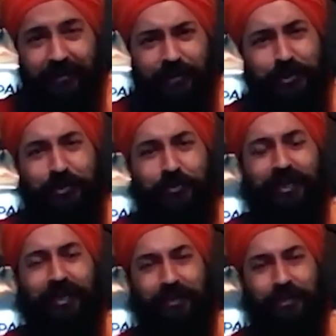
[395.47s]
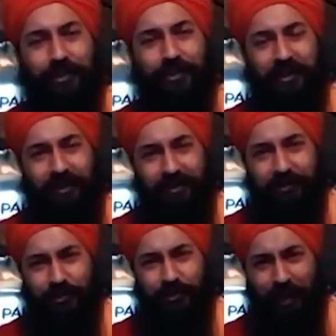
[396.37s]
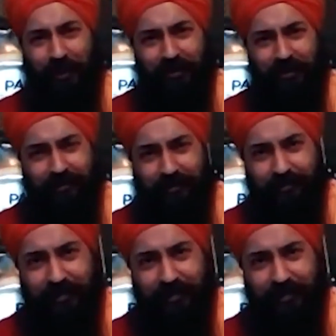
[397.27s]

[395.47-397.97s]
she's kundalini she's the goddess you cannot